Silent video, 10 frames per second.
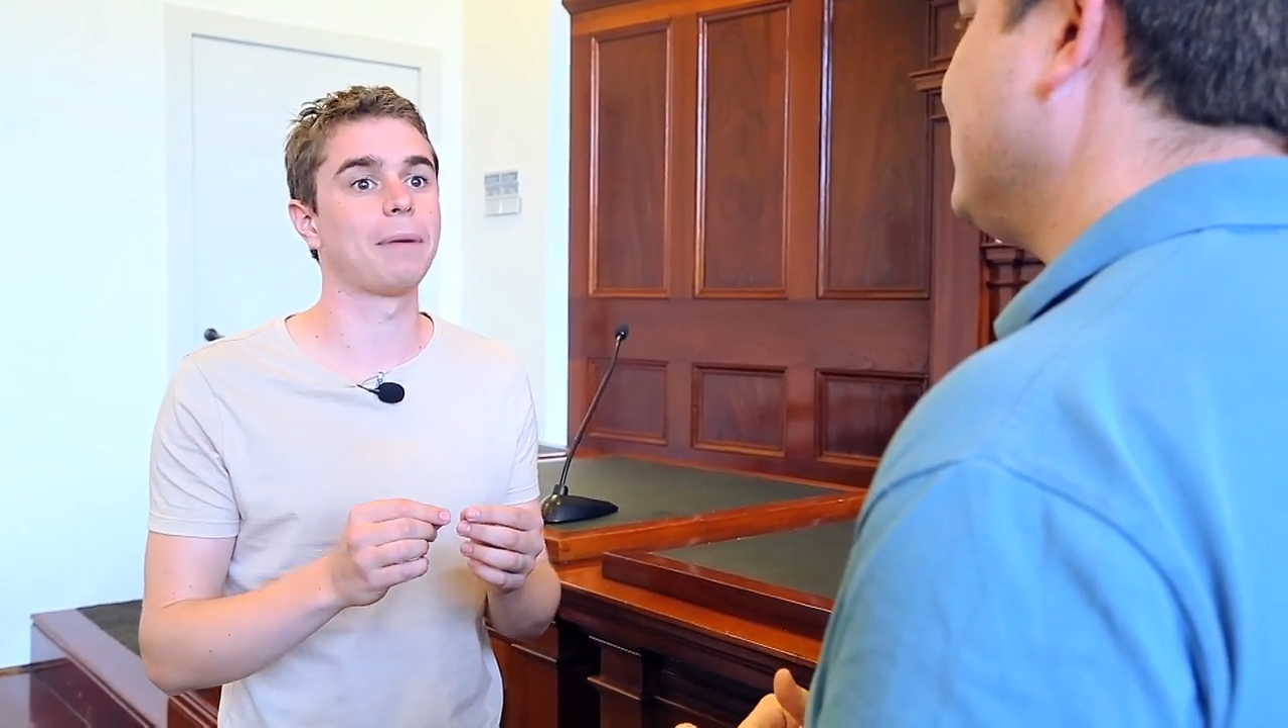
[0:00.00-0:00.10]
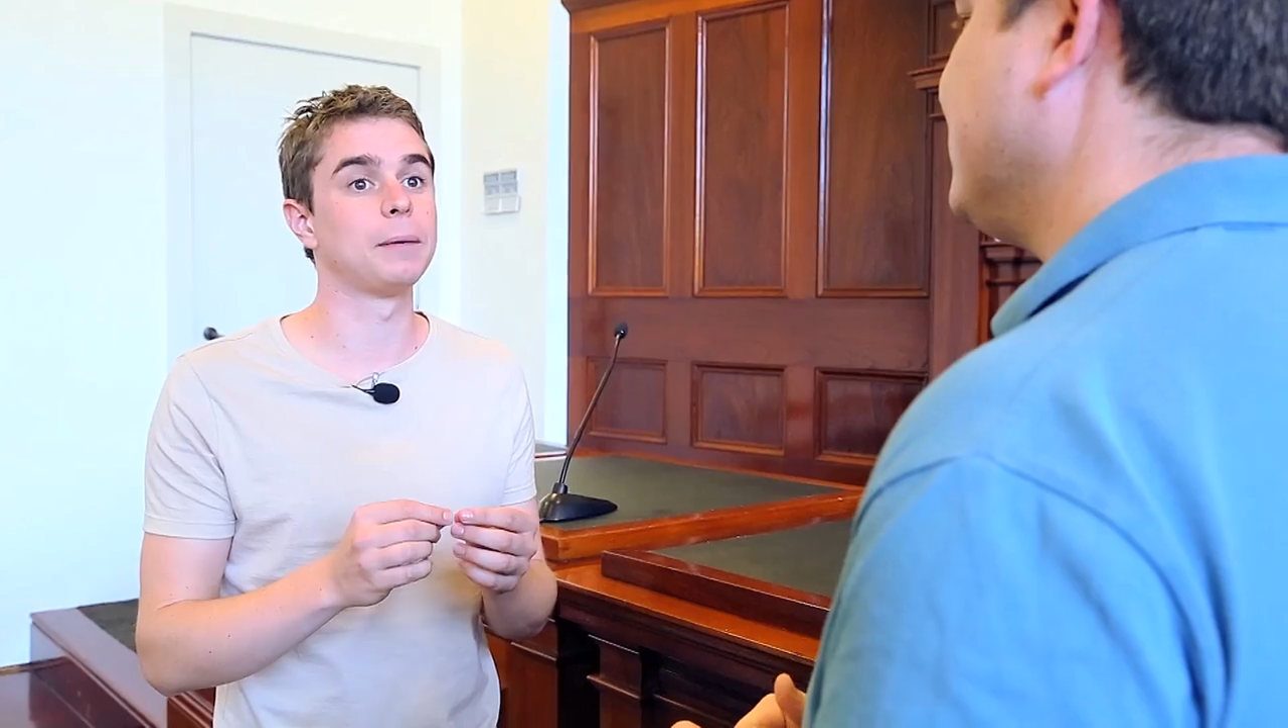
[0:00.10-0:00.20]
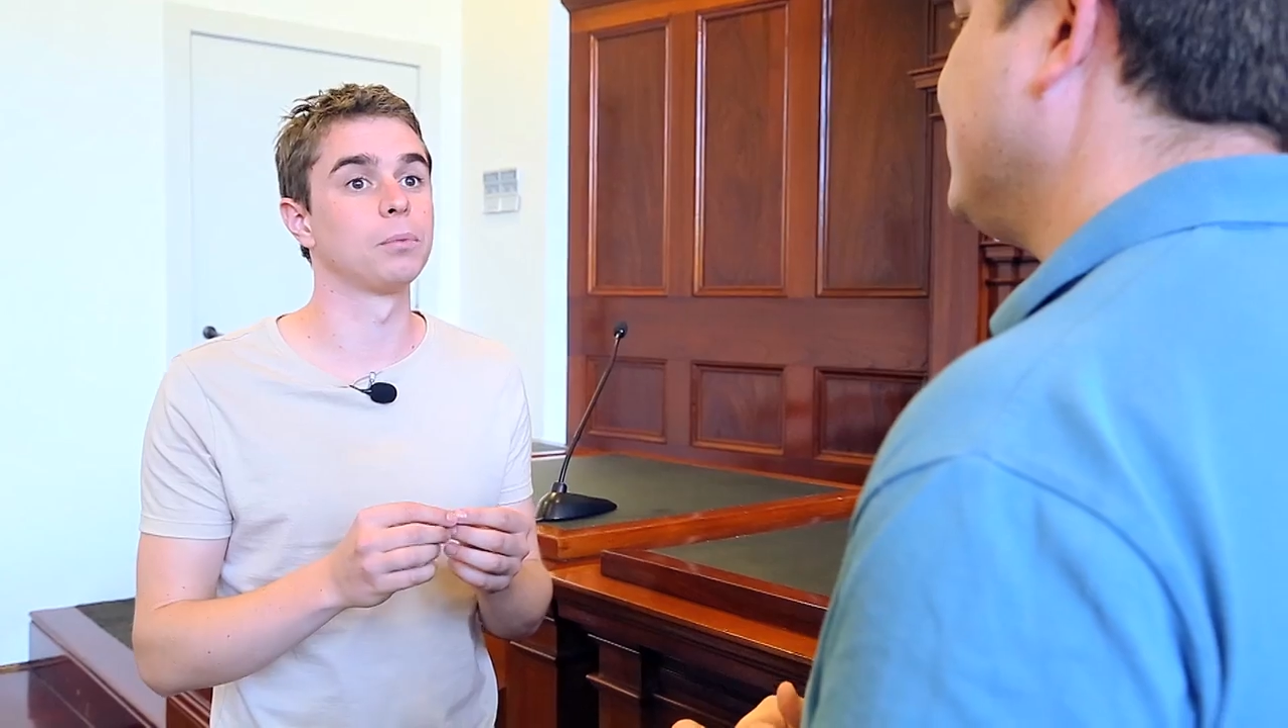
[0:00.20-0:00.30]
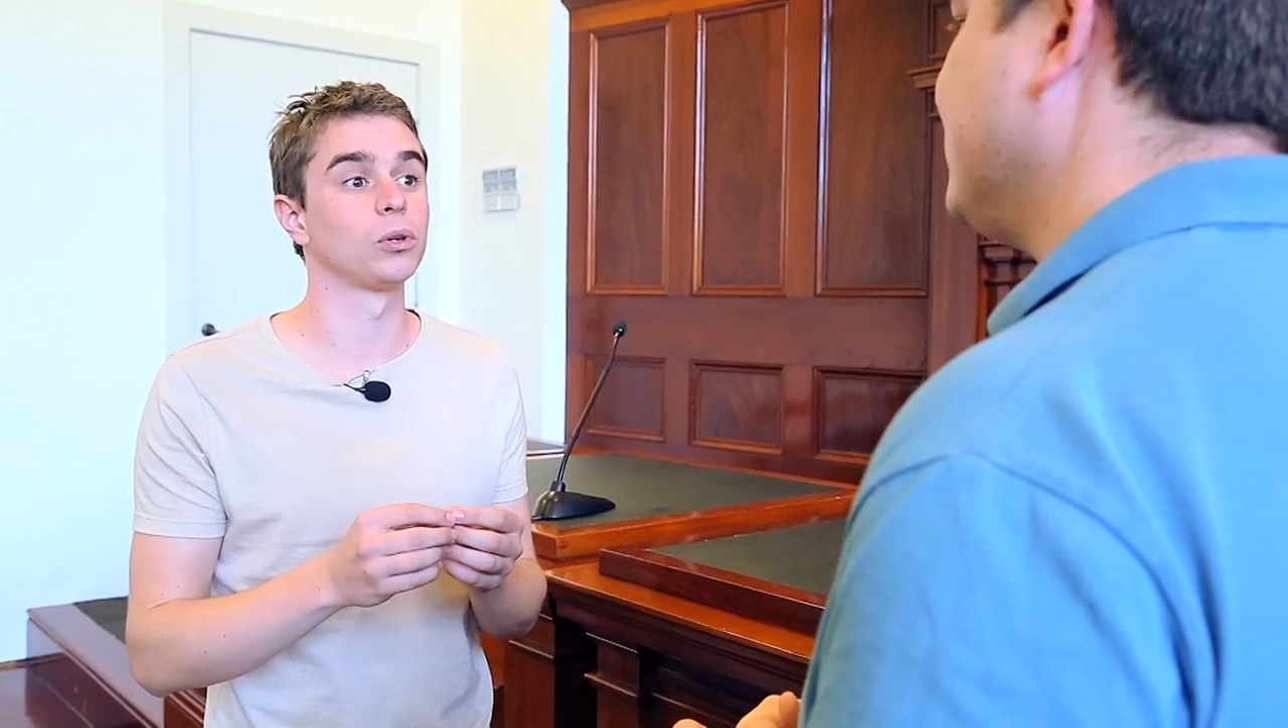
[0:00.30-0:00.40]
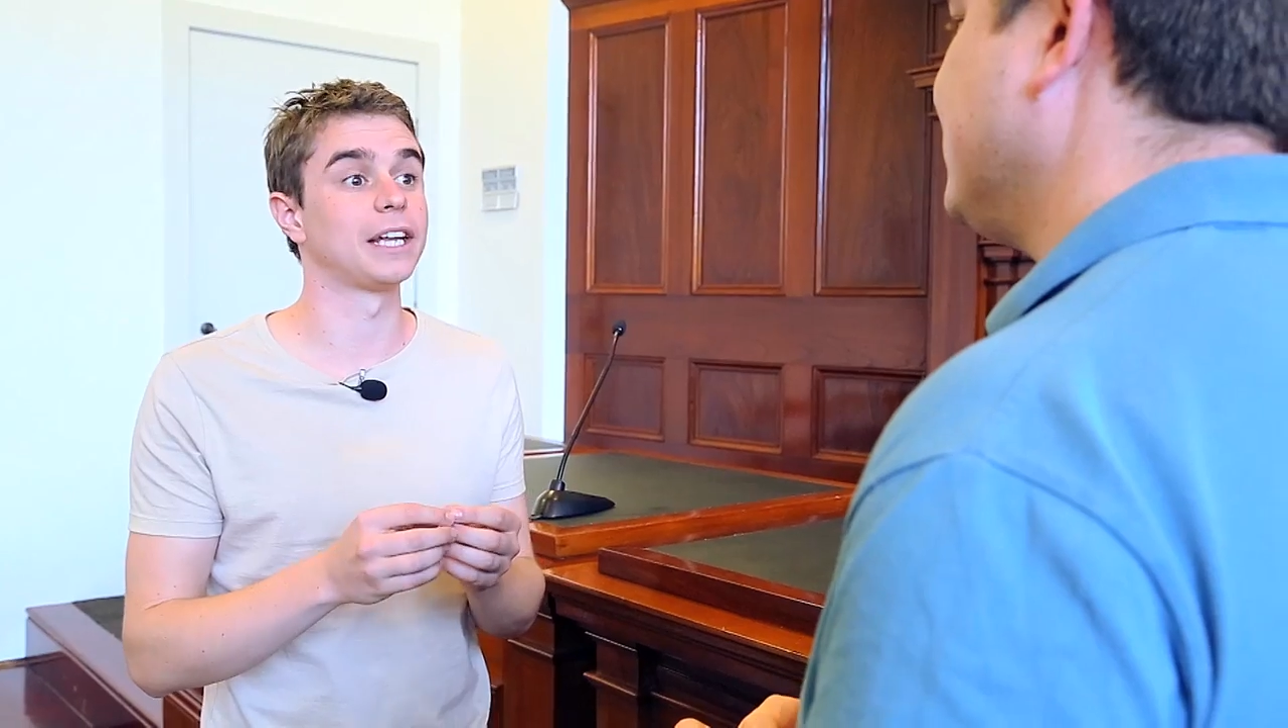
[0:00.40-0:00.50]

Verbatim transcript: people